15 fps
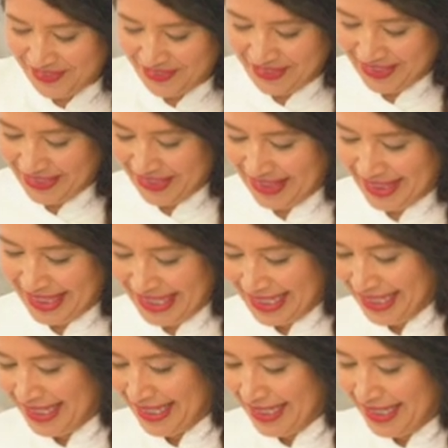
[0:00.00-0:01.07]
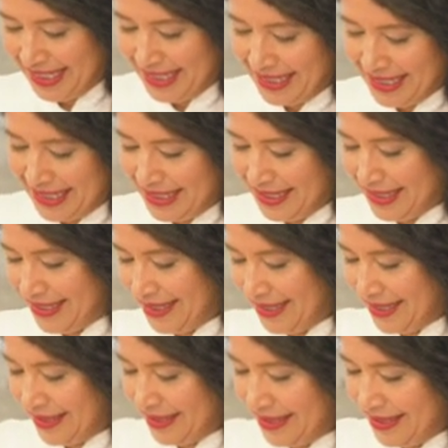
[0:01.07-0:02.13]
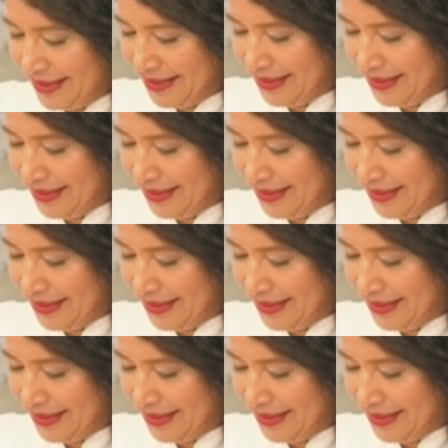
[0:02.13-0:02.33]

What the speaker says: Nothing is said.